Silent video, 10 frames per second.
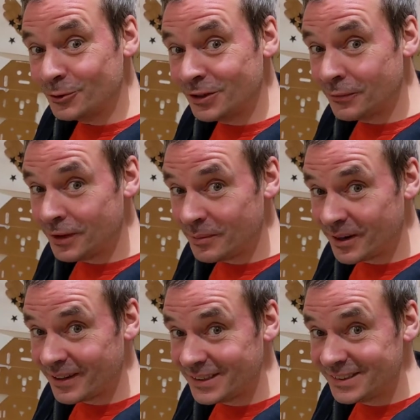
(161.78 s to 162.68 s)
what's lovely
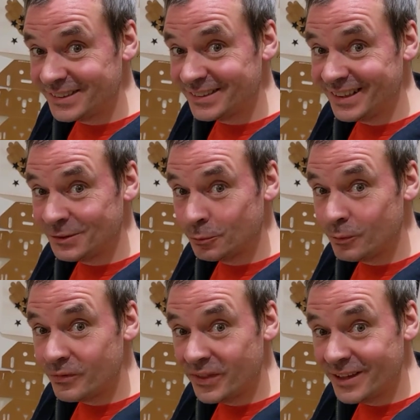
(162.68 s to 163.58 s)
about this is
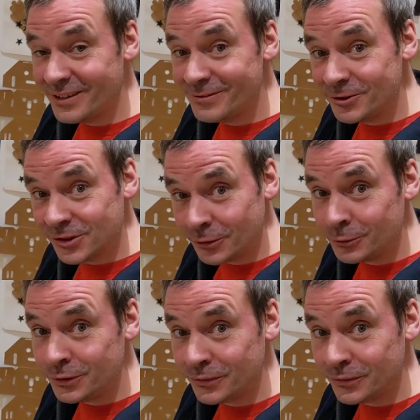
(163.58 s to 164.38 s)
the result